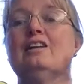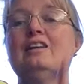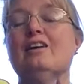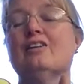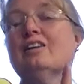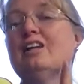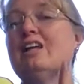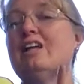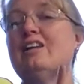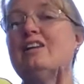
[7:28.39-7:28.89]
The
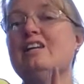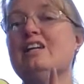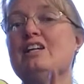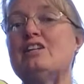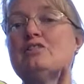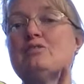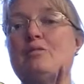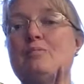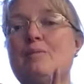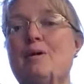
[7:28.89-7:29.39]
only other
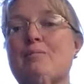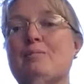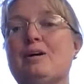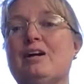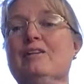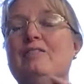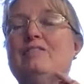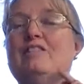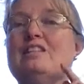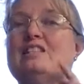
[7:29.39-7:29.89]
thing to
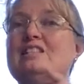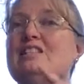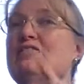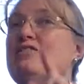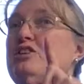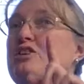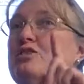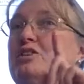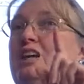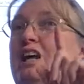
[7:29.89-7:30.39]
remember is
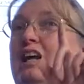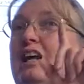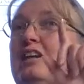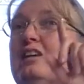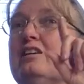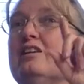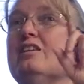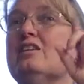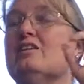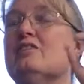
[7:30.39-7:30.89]
if you
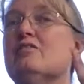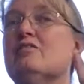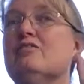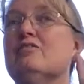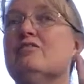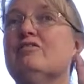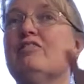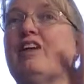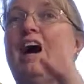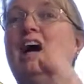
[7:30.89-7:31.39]
can
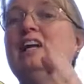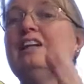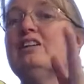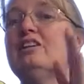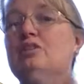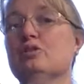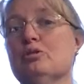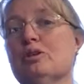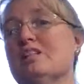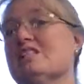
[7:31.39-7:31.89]

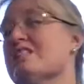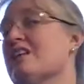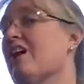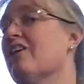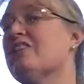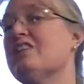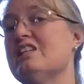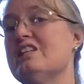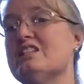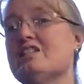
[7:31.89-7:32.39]
find north,
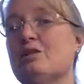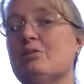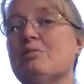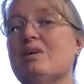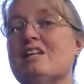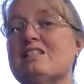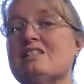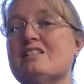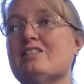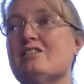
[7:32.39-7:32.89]
south, east, and
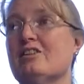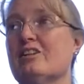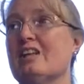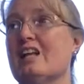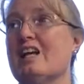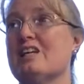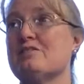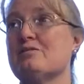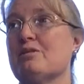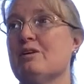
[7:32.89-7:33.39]
west in your
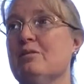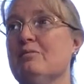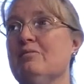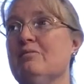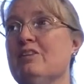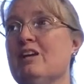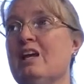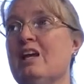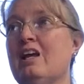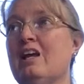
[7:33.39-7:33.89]
classroom,
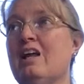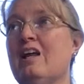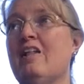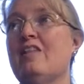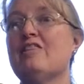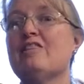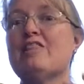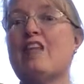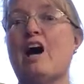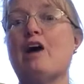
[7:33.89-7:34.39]

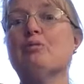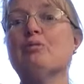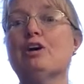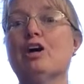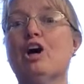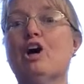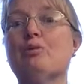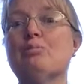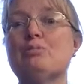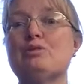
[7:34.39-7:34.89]
that
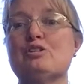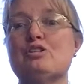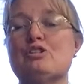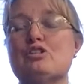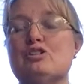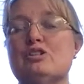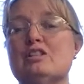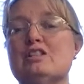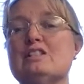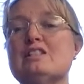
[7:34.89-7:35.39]
will help your
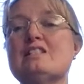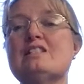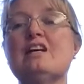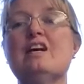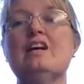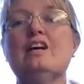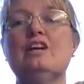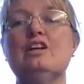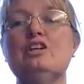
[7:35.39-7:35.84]
students.